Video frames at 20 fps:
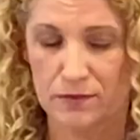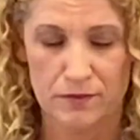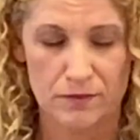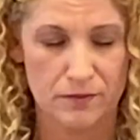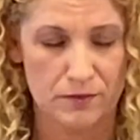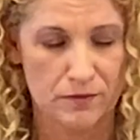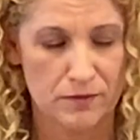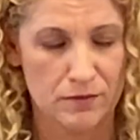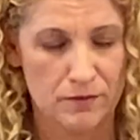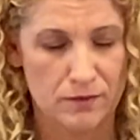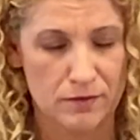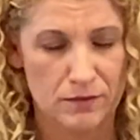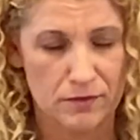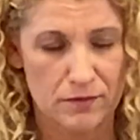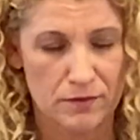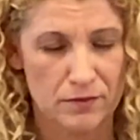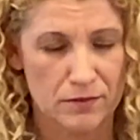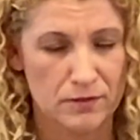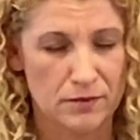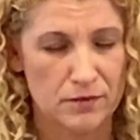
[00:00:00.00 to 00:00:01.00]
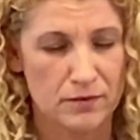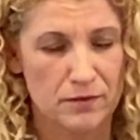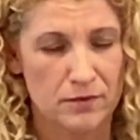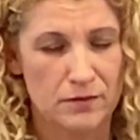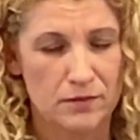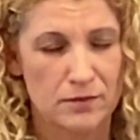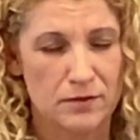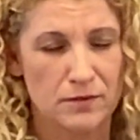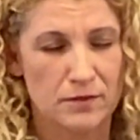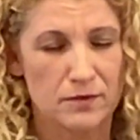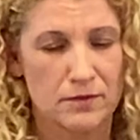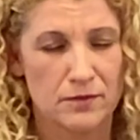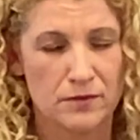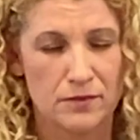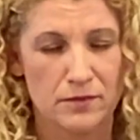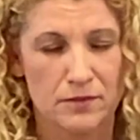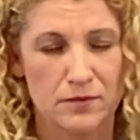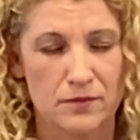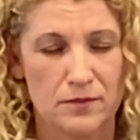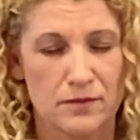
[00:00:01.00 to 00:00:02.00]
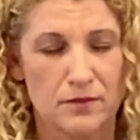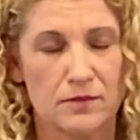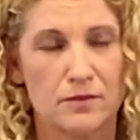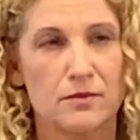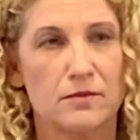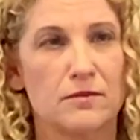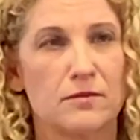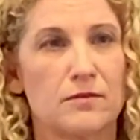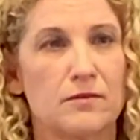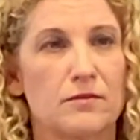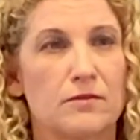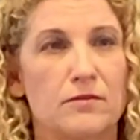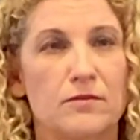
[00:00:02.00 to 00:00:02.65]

Nothing is said.